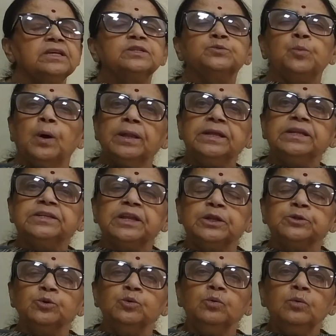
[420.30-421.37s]
is
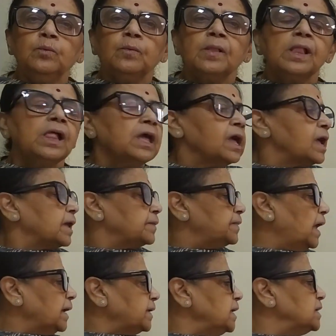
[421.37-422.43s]
182.
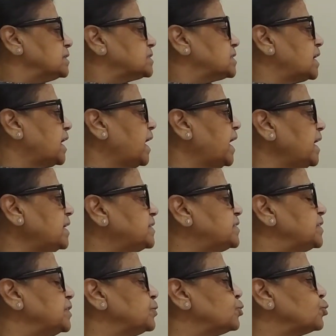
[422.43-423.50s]
That is x
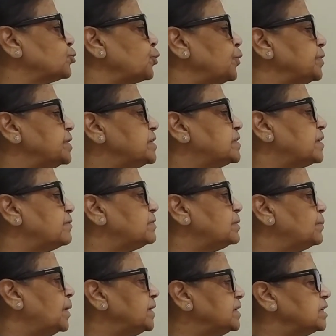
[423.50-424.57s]
into 27
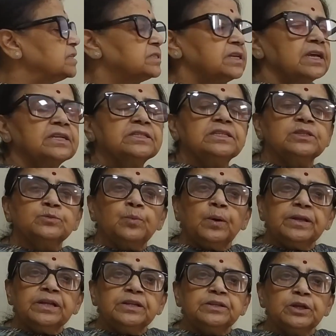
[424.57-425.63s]
minus x is
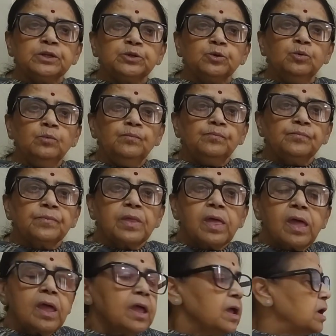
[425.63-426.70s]
182.
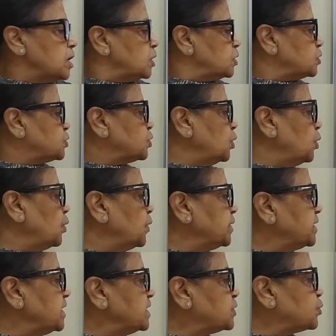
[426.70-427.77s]
So
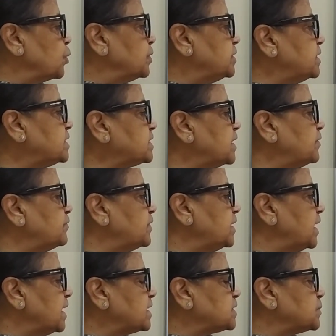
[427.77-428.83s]
it is
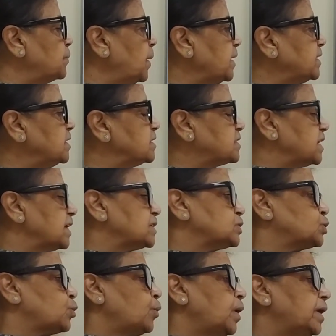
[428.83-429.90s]
27x minus
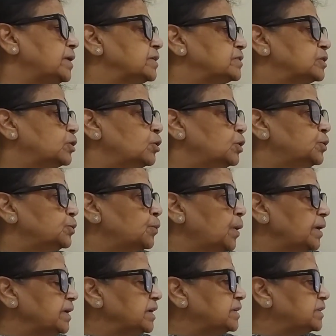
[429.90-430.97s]
x square is equal to
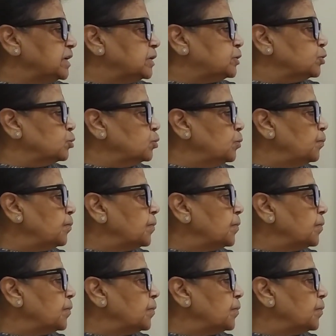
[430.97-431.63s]
182.